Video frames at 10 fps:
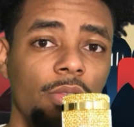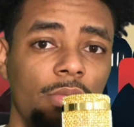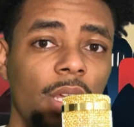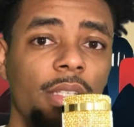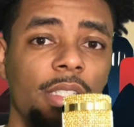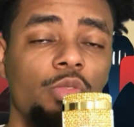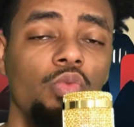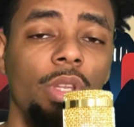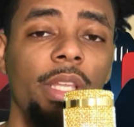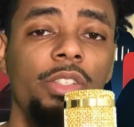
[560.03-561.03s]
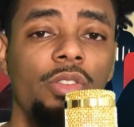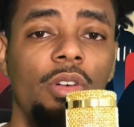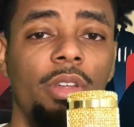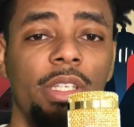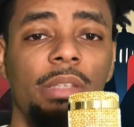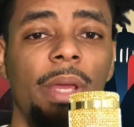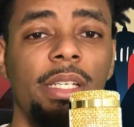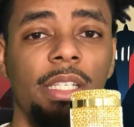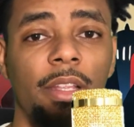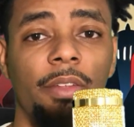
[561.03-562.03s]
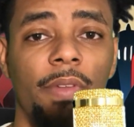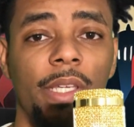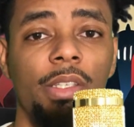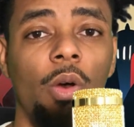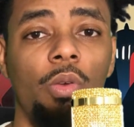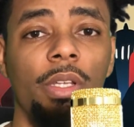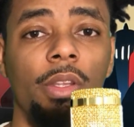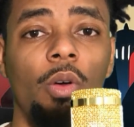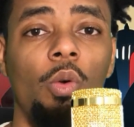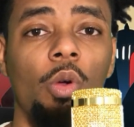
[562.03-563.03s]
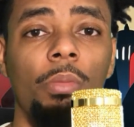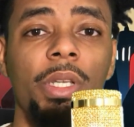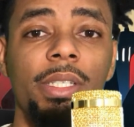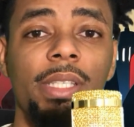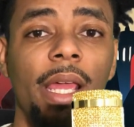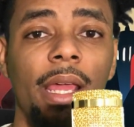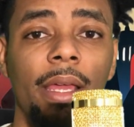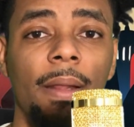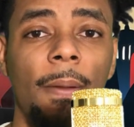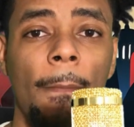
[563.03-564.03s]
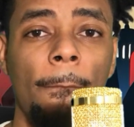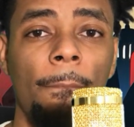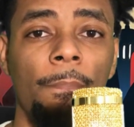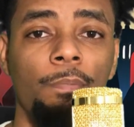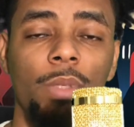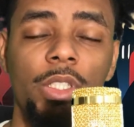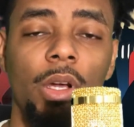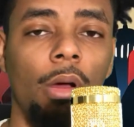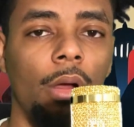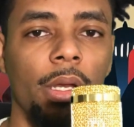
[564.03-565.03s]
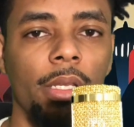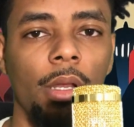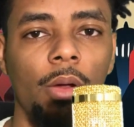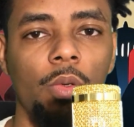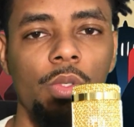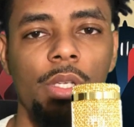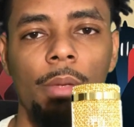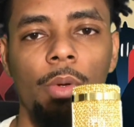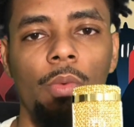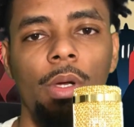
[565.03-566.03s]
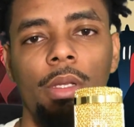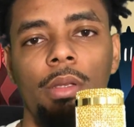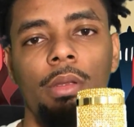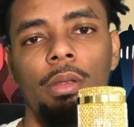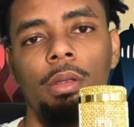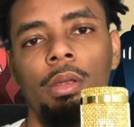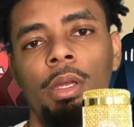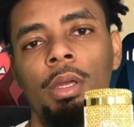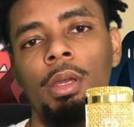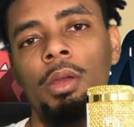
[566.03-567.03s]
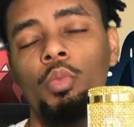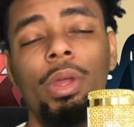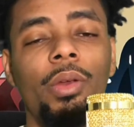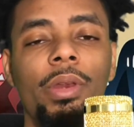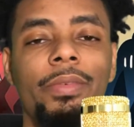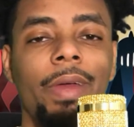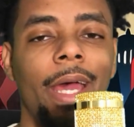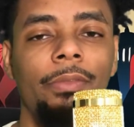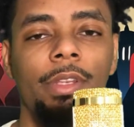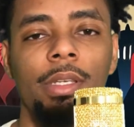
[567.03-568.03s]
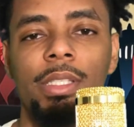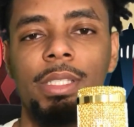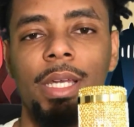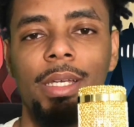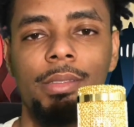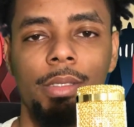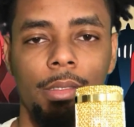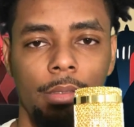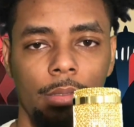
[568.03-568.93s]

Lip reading: Tusk is really strong, especially if he's holding the orb in his hand. But y'all already know who's number 1. We don't even have to discuss it.